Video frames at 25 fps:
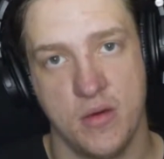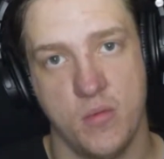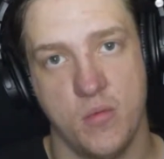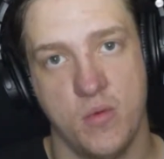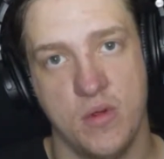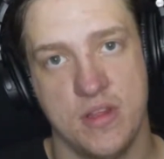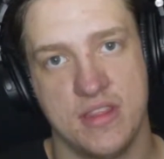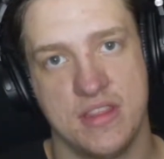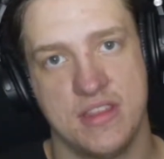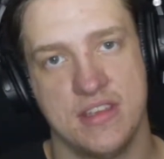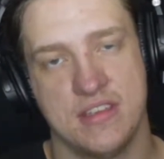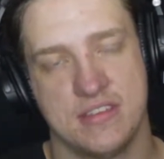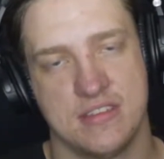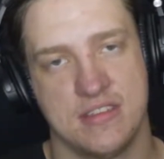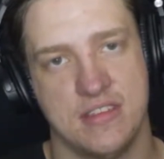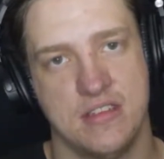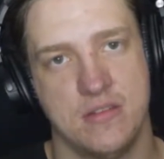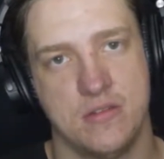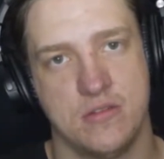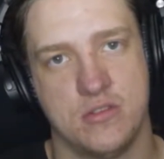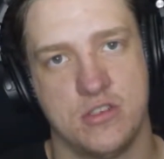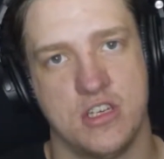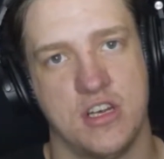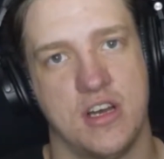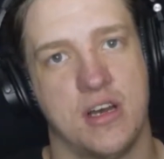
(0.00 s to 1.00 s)
With this
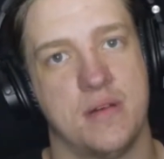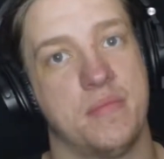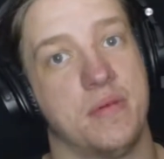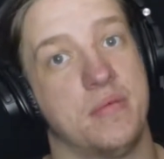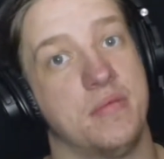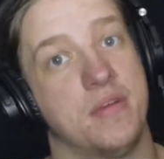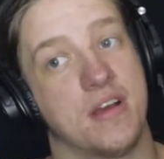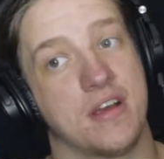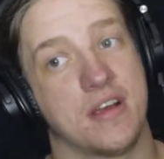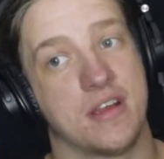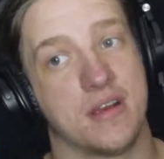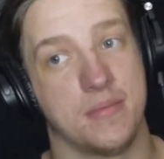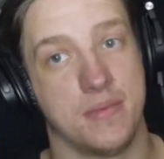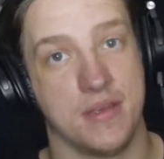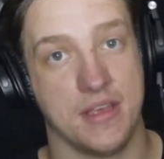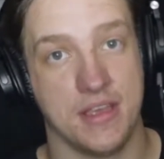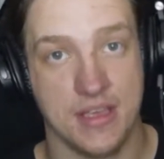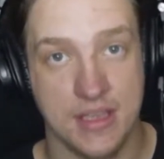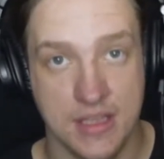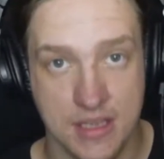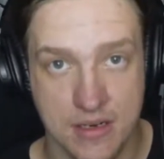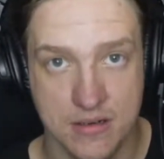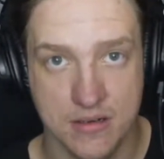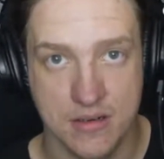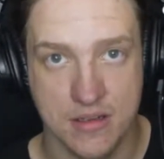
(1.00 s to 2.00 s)
new job, I'm not going to be
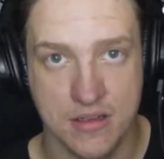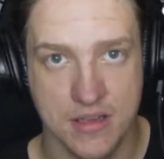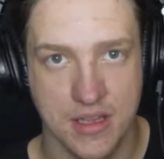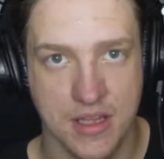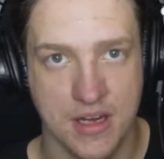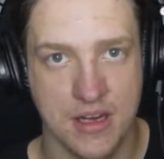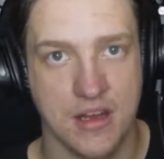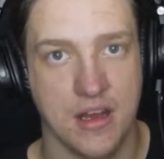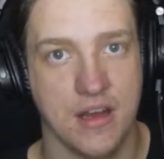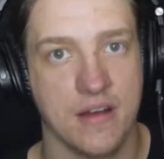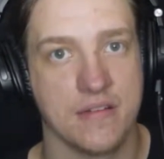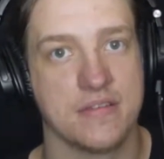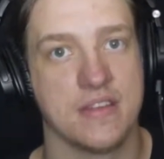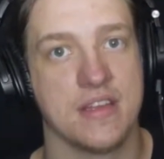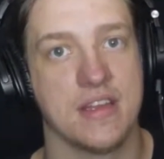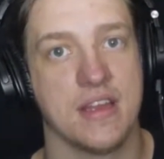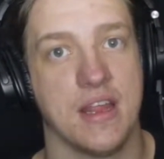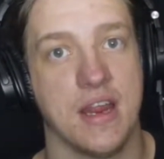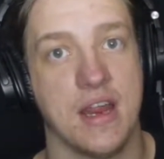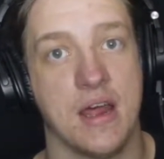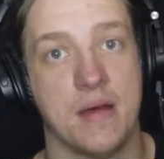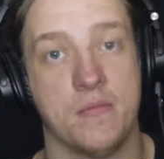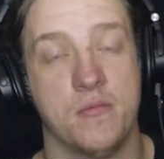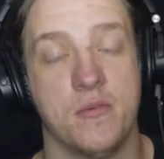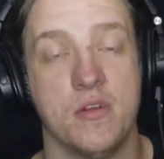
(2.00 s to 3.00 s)
here all that often,
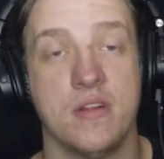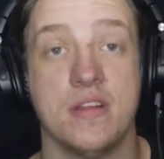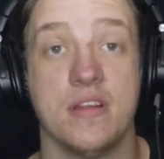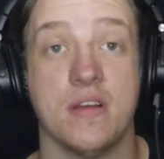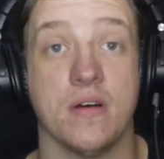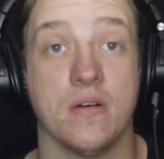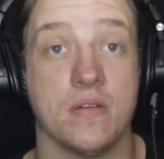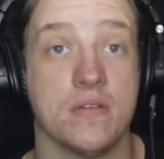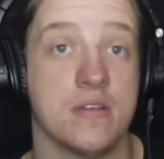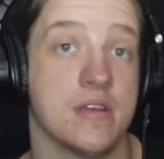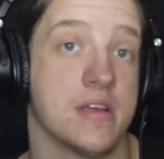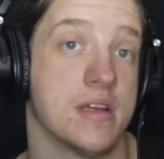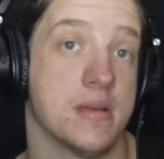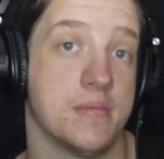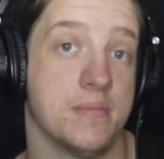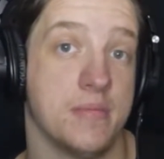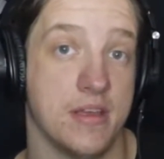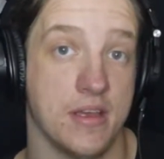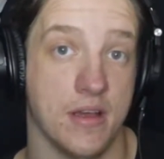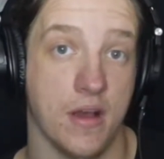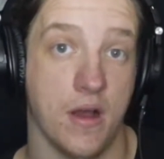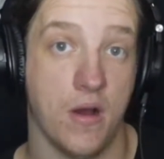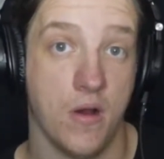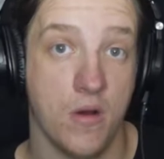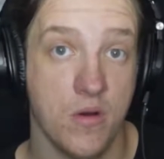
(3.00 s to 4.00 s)
and I'm really only going to
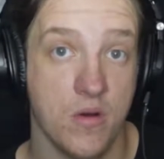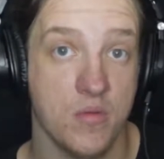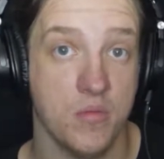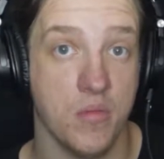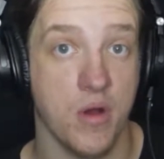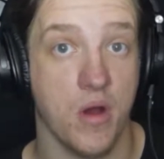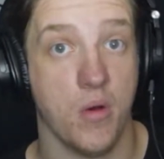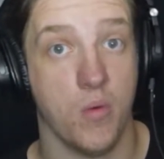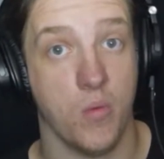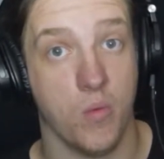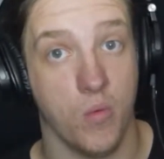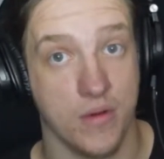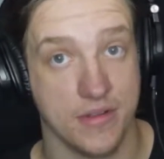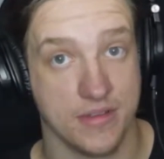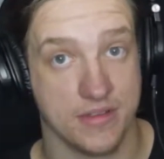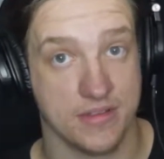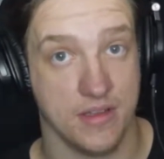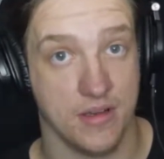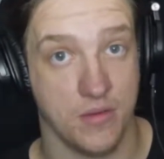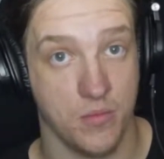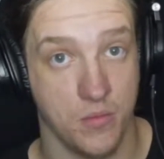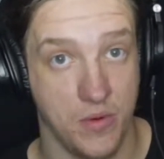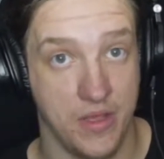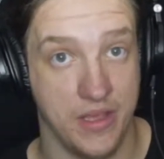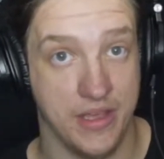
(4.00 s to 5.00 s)
be home once
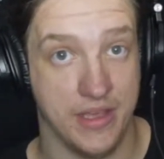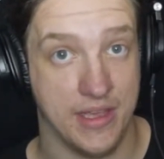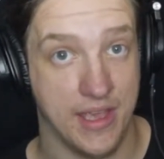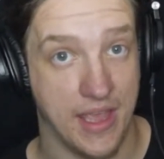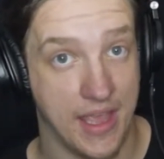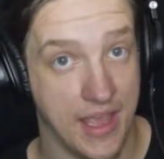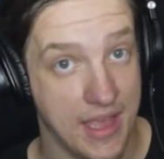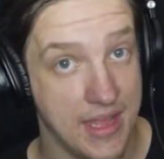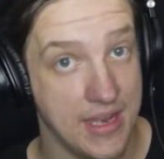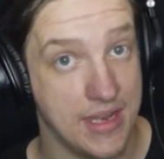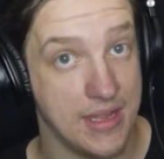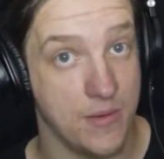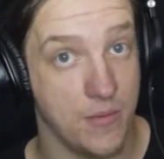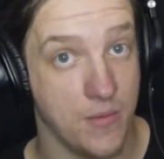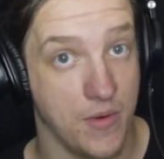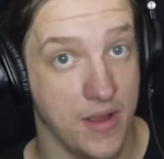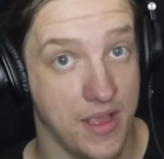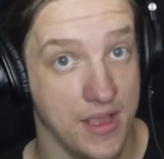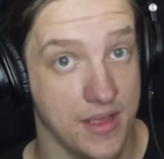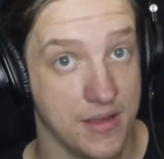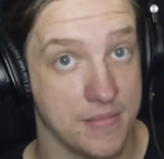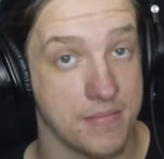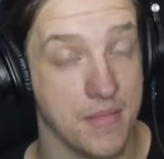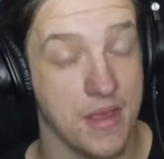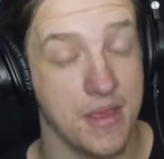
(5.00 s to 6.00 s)
a week
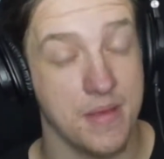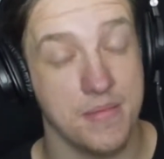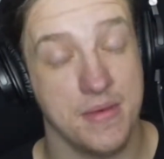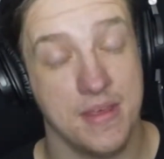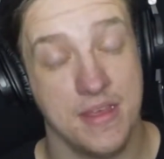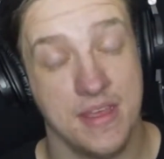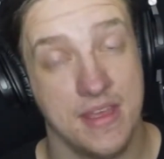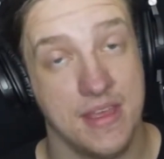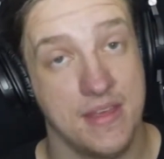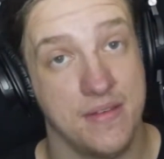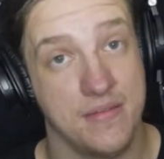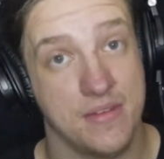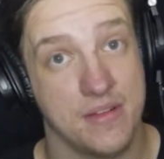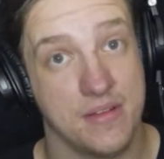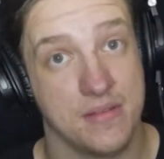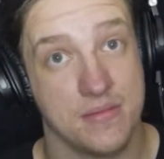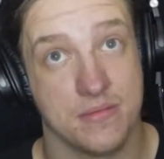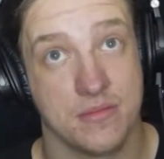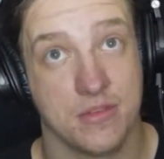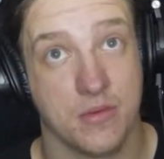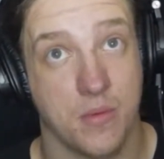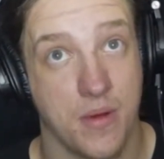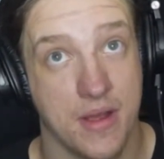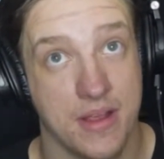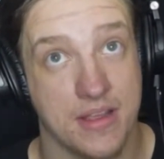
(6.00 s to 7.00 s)
anyway, maybe
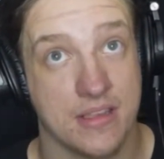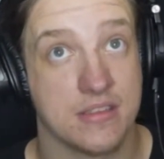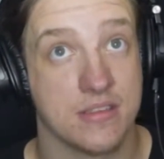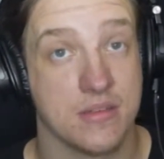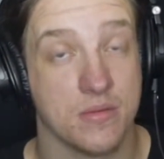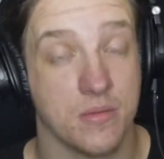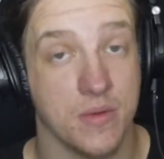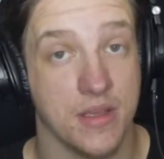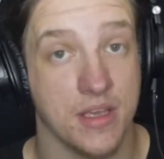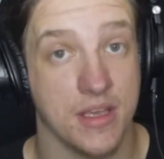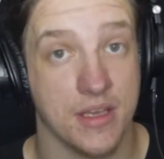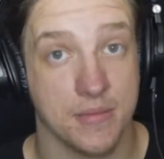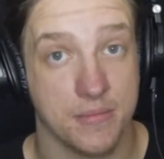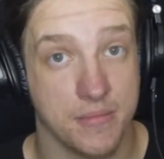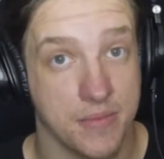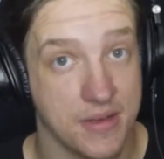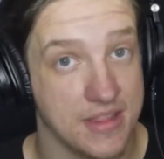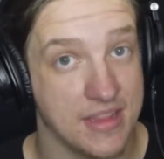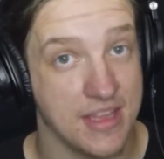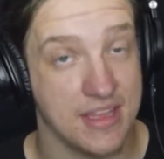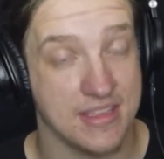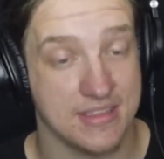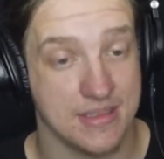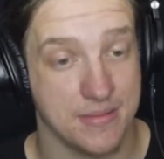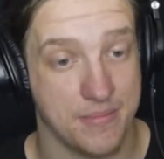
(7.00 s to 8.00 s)
even twice a week, but
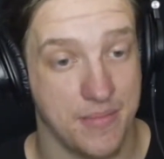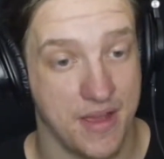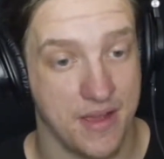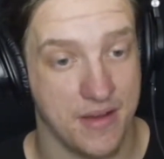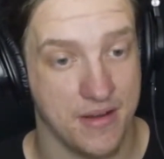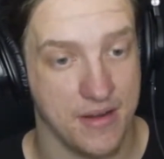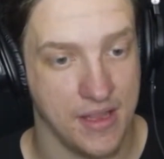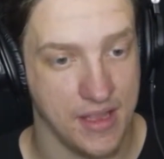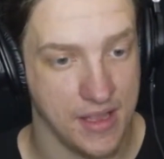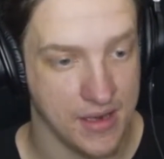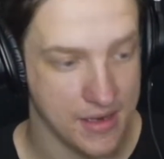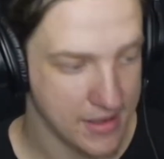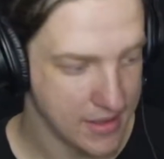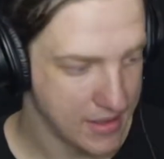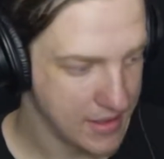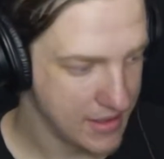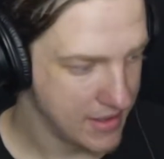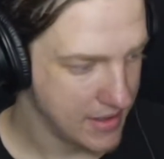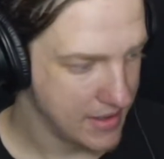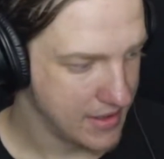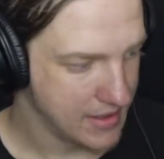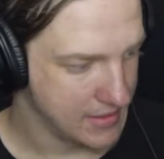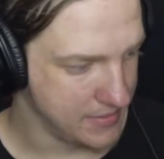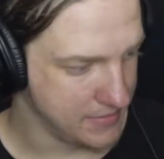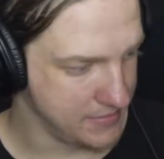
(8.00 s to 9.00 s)
that's about it.
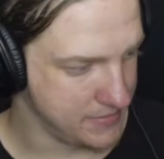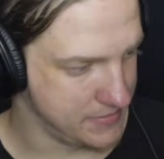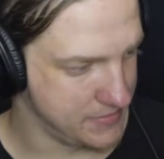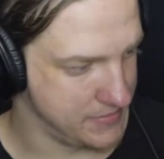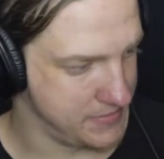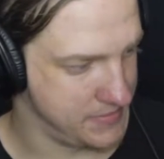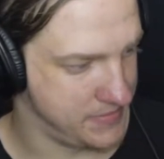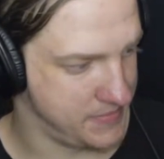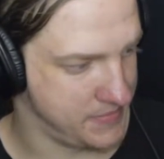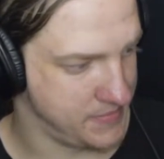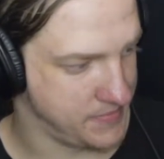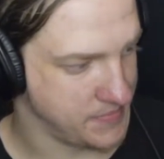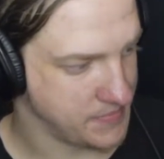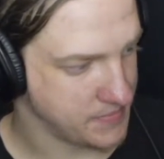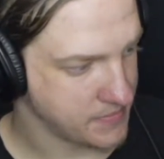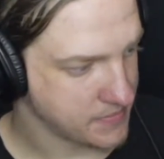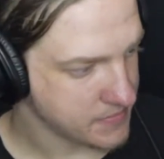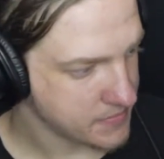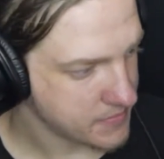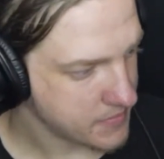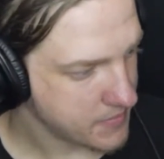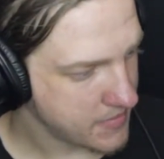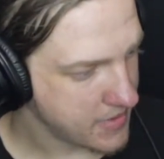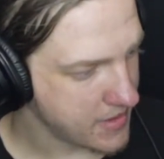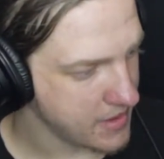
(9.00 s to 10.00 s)

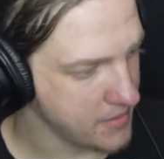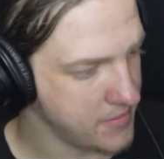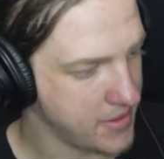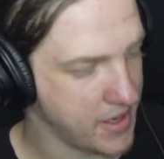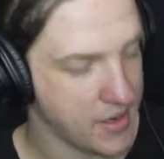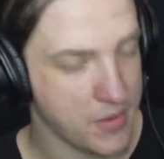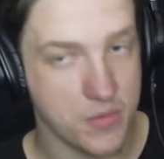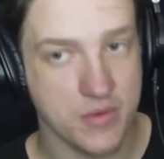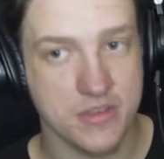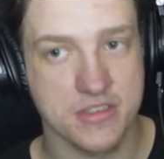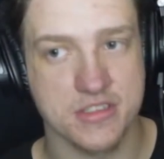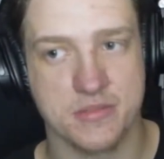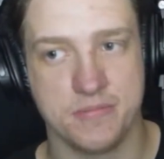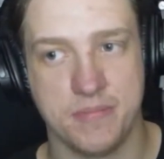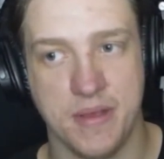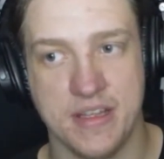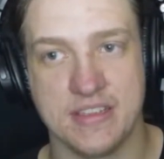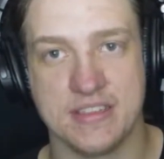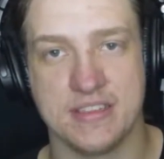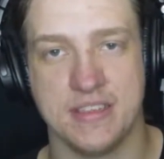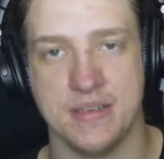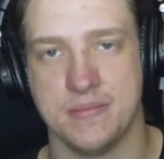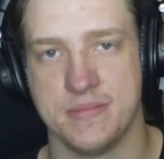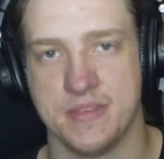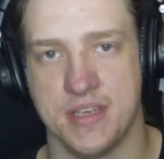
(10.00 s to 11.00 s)
But I will
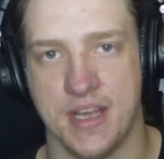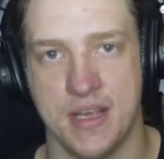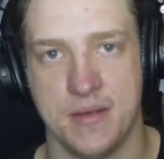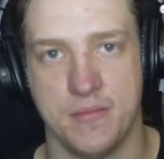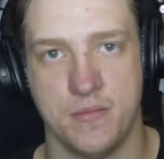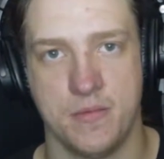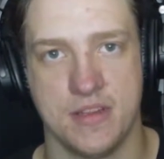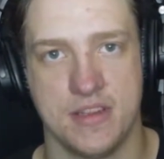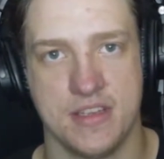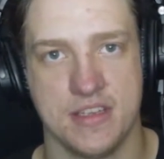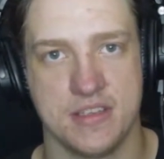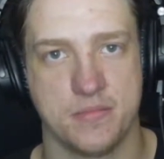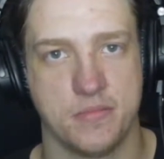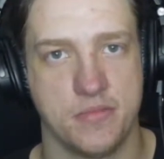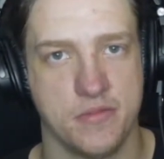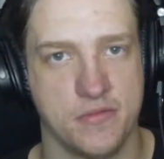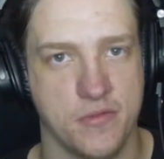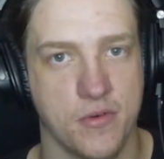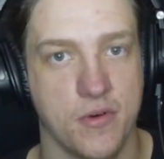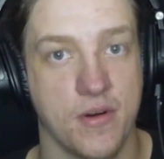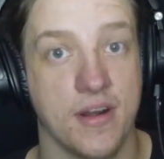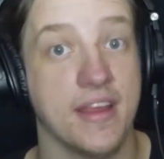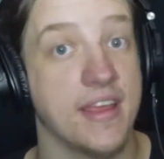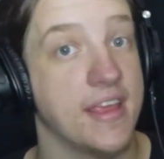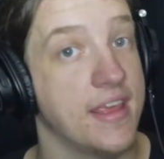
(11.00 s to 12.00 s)
spend some time with this
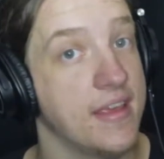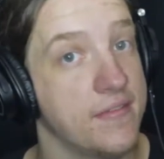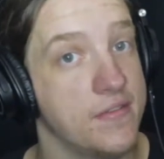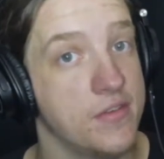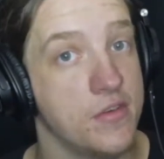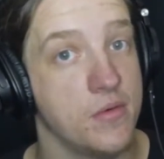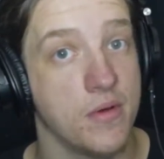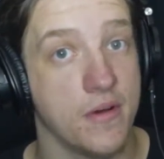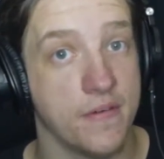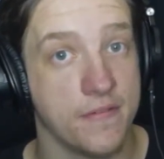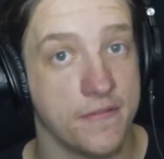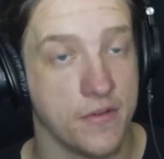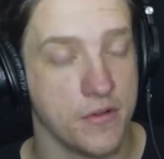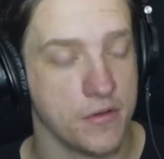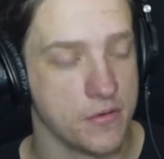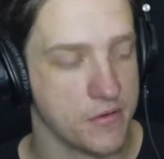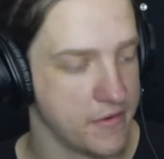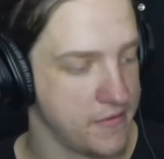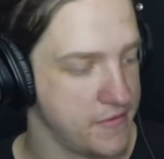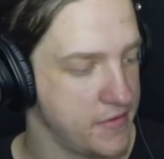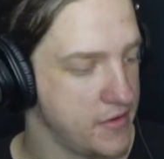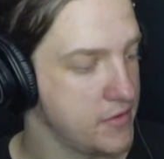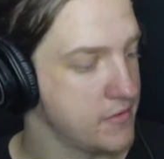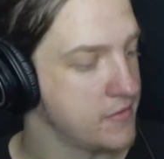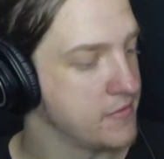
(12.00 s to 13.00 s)
before I give you a full
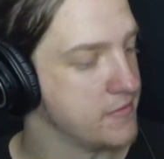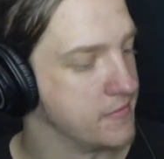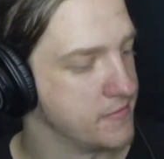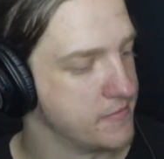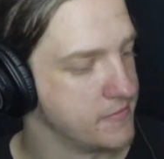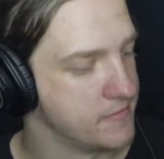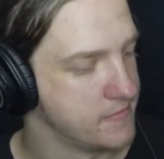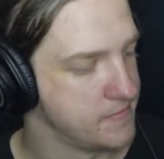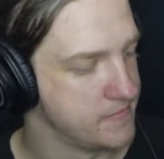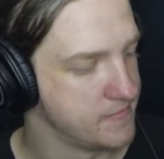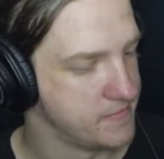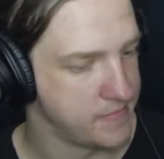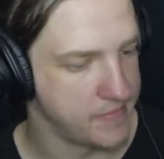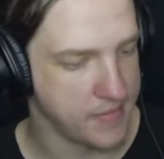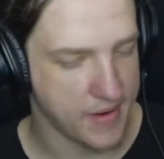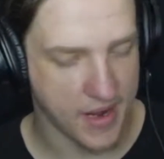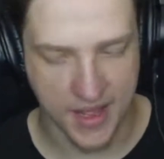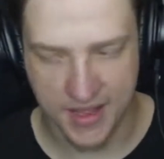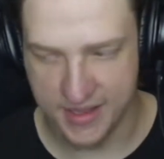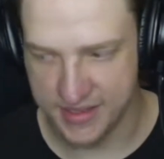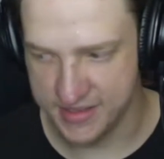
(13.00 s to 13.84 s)
review. But